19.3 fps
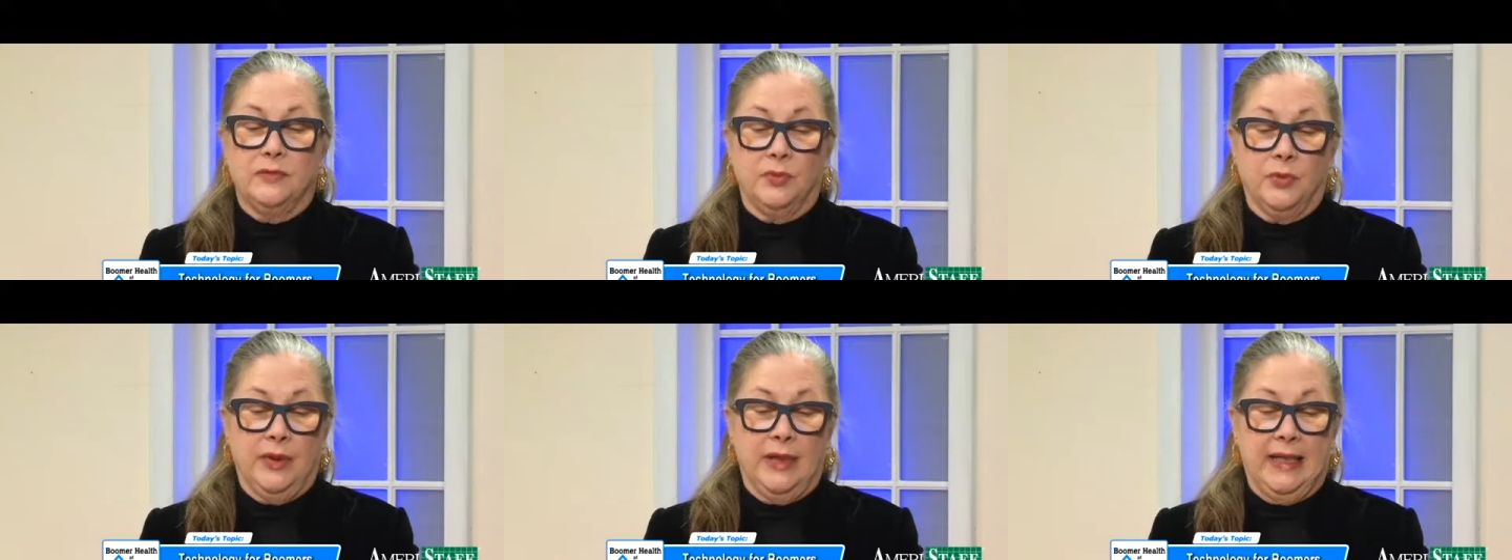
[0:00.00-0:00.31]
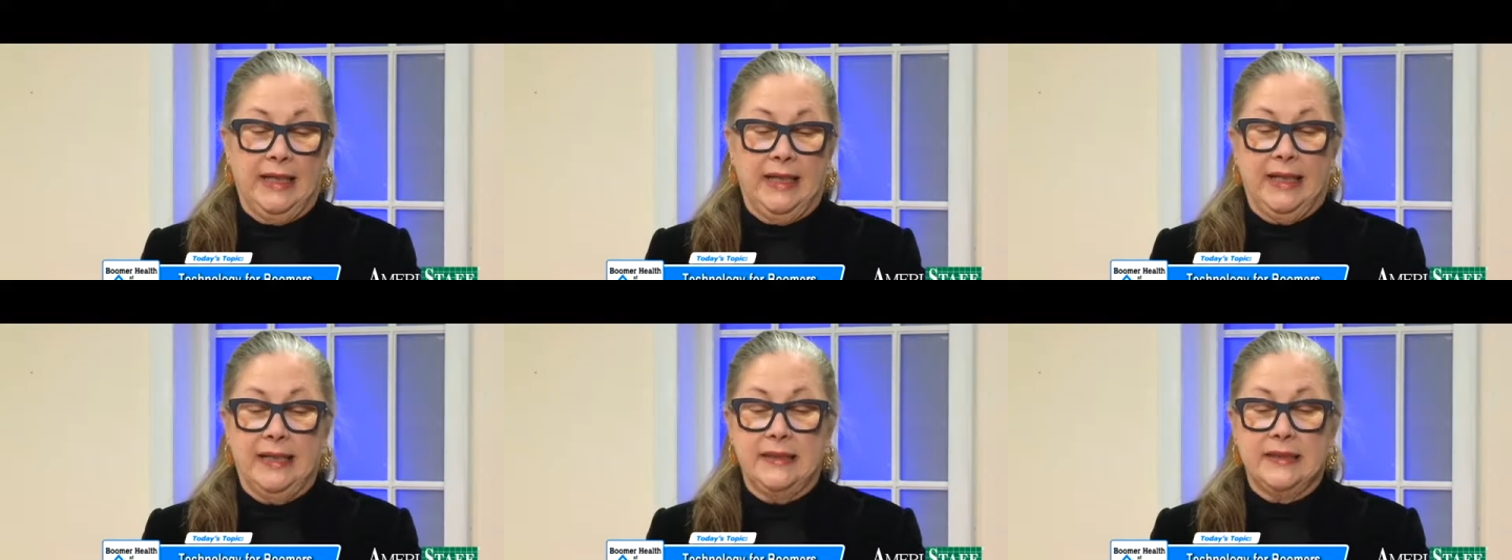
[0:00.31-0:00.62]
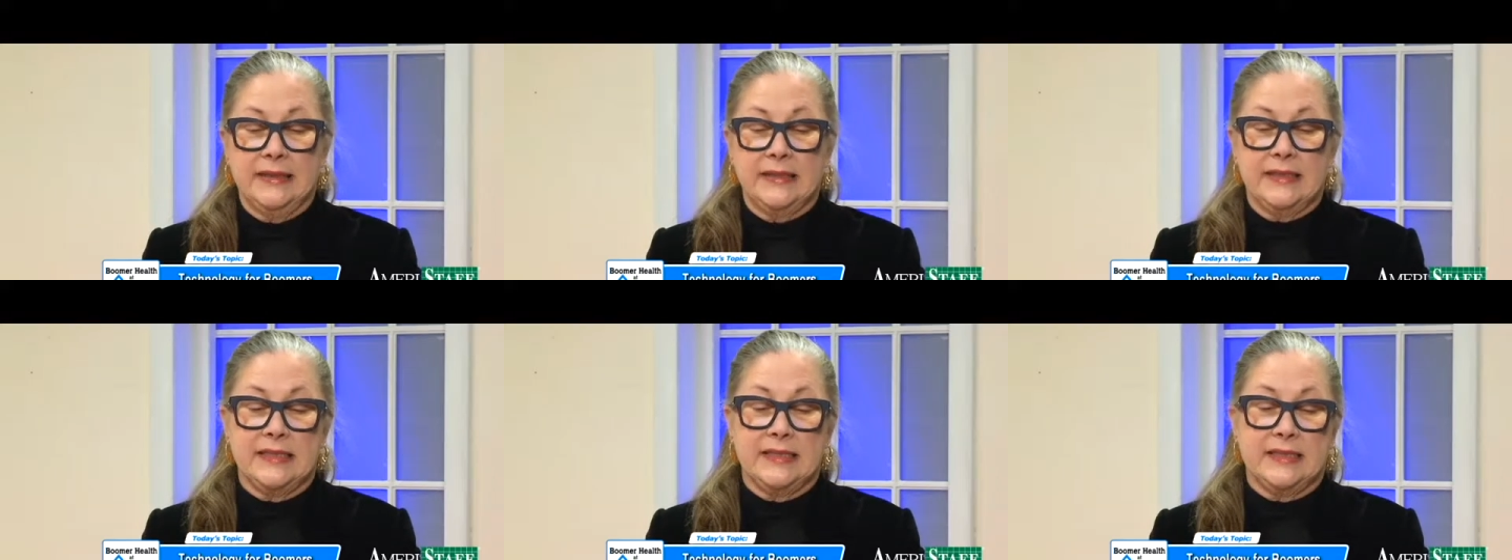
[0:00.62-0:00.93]
Ring.
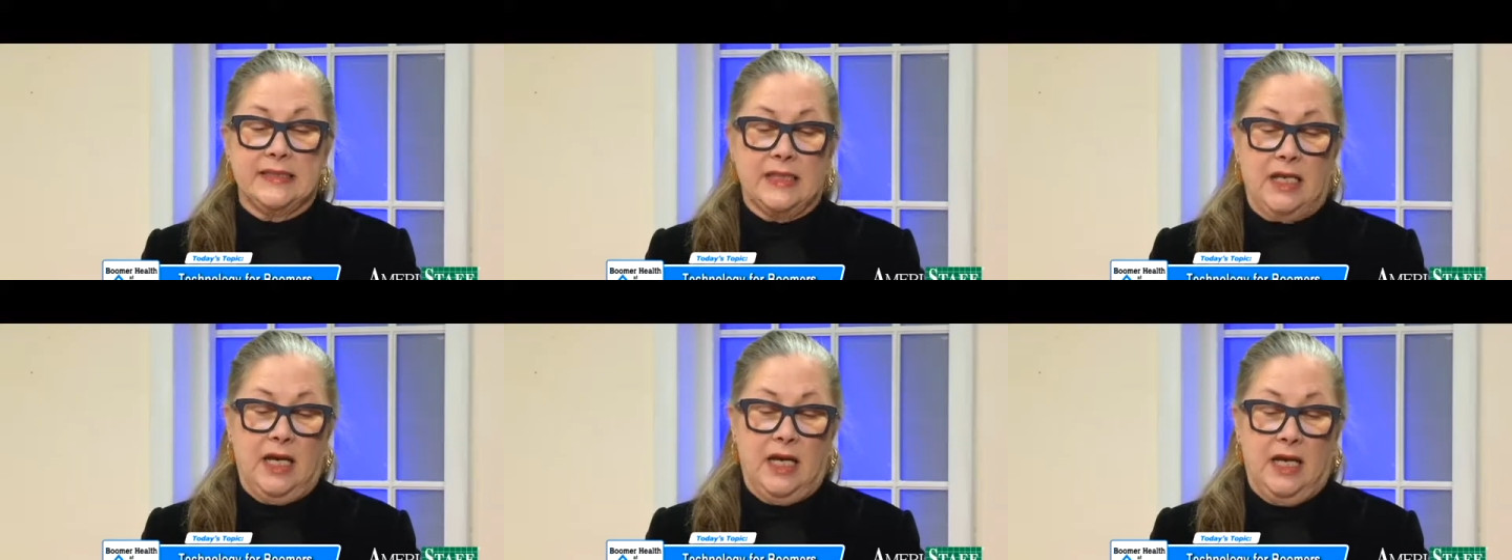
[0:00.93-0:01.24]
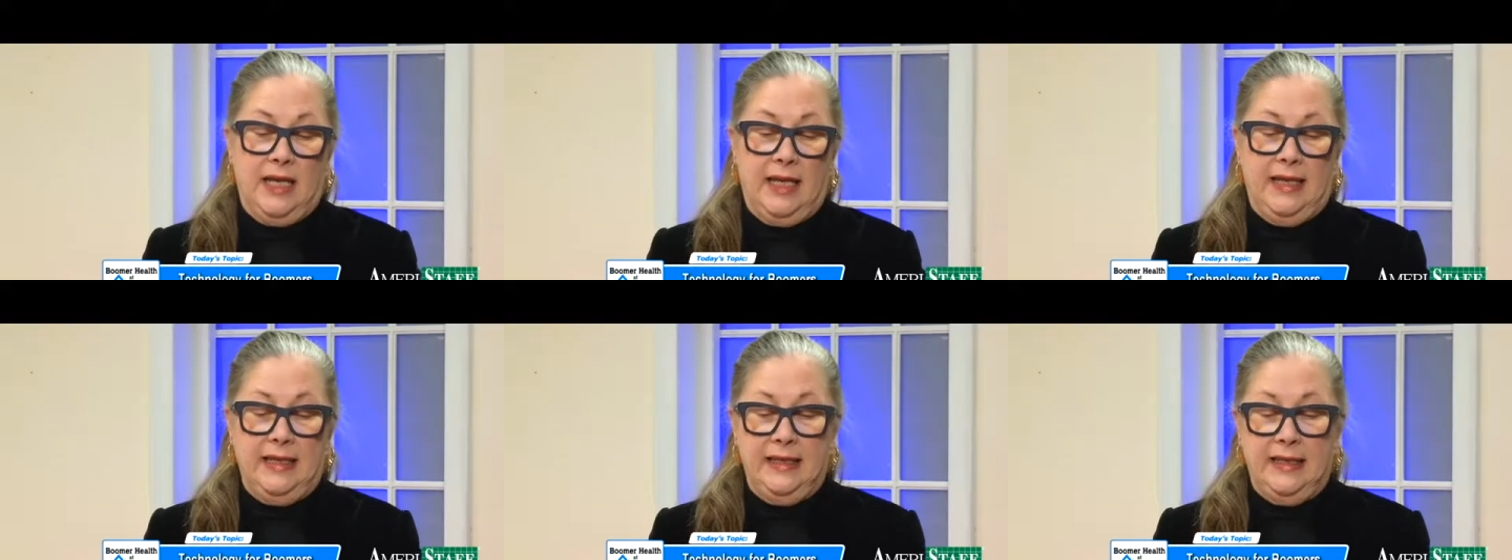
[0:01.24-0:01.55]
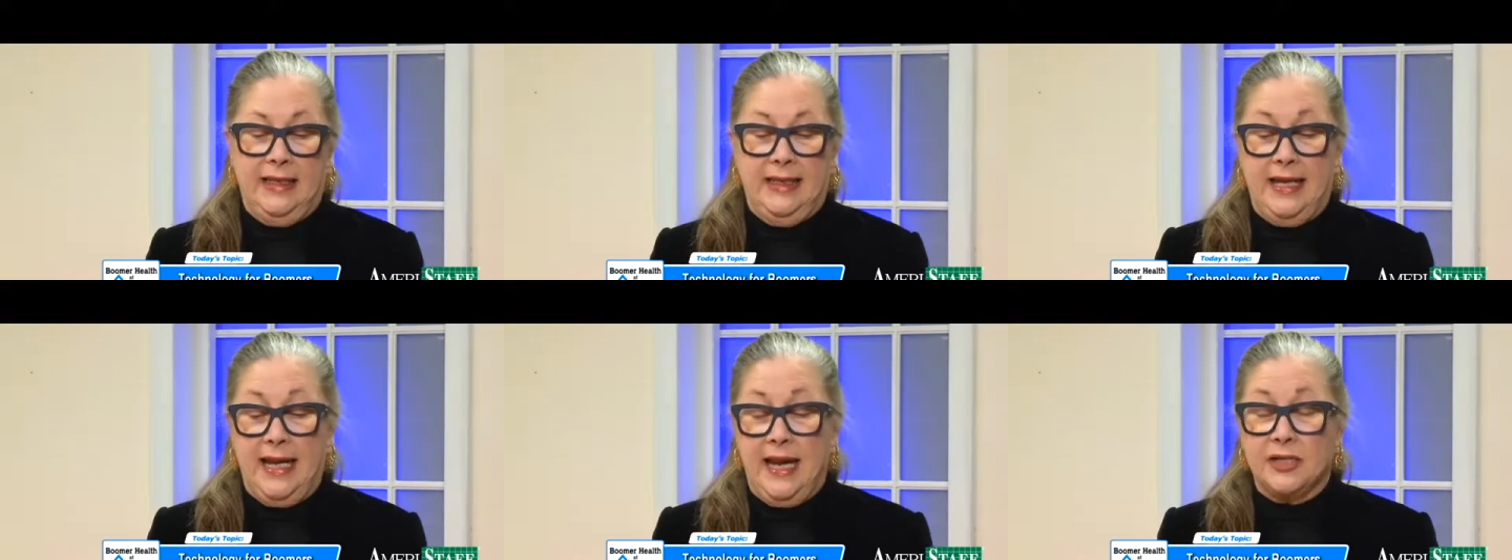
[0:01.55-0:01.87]
This is
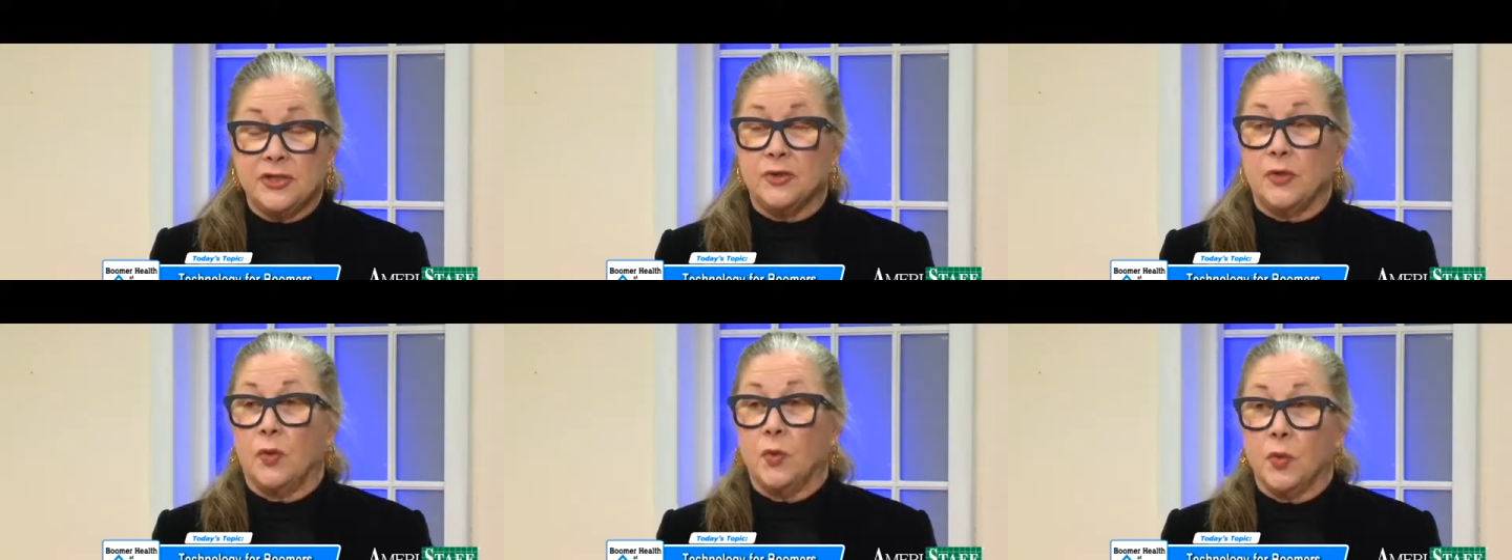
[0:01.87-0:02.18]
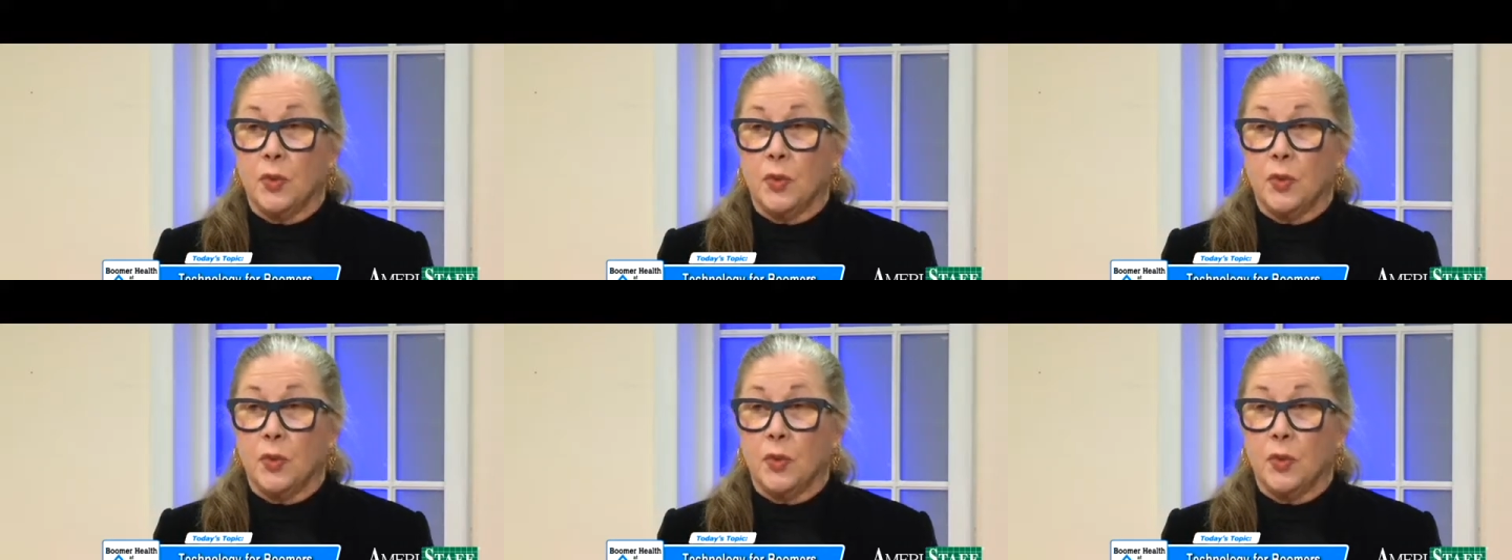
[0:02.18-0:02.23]
an actual